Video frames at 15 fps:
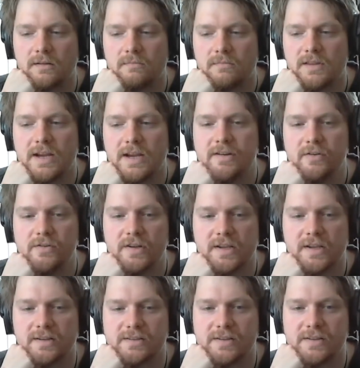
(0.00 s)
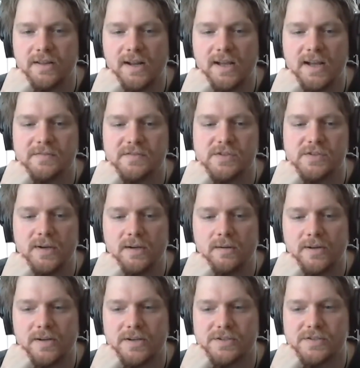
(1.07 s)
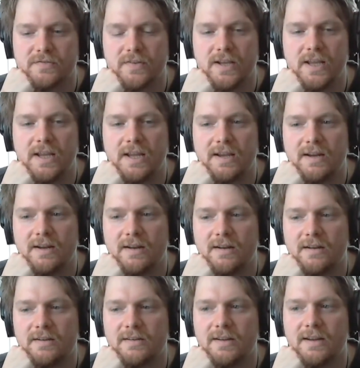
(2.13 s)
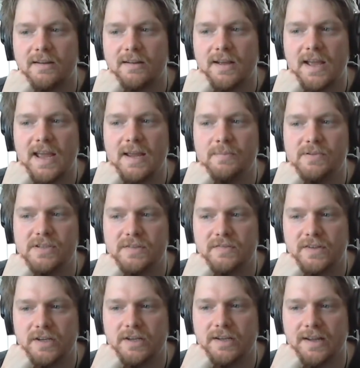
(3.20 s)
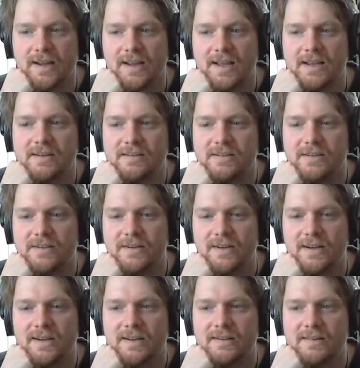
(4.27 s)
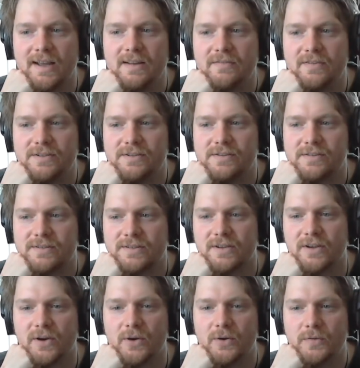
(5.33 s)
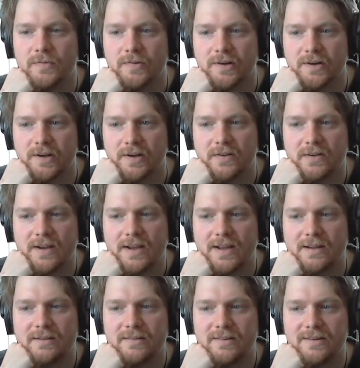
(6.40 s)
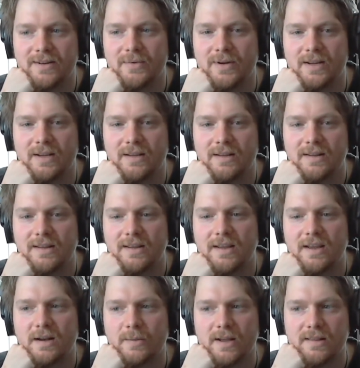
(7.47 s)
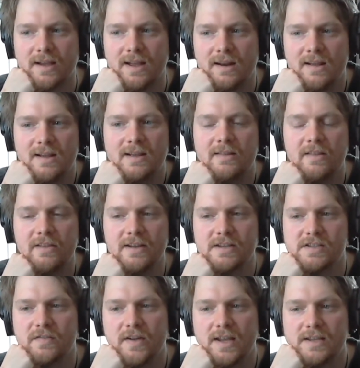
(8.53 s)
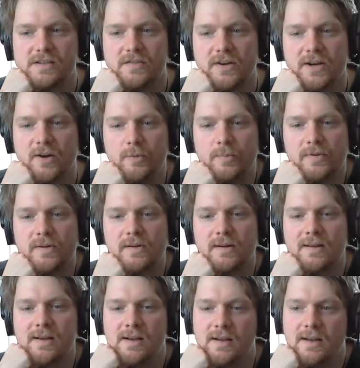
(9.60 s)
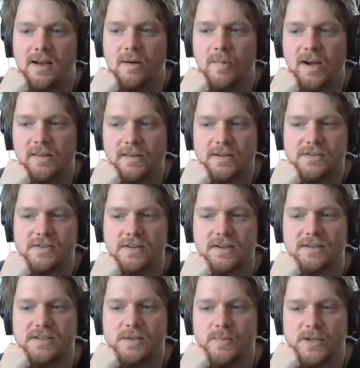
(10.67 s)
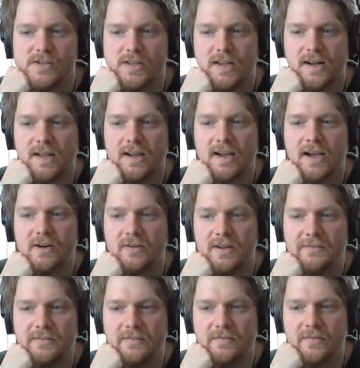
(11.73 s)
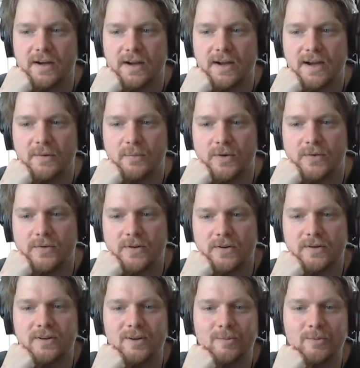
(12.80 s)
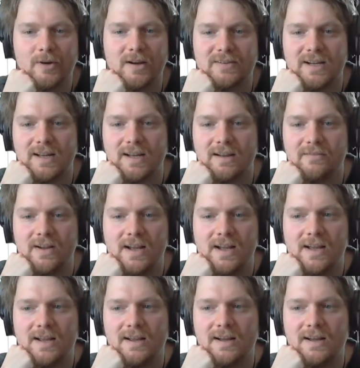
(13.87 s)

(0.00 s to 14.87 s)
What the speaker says: They do dig into their lives as well, because V did heaps of digging into David's girlfriend, and no one cared about that. And the thing is, V is very open about these things. He's basically like, I don't give a fuck. I will look into your private life.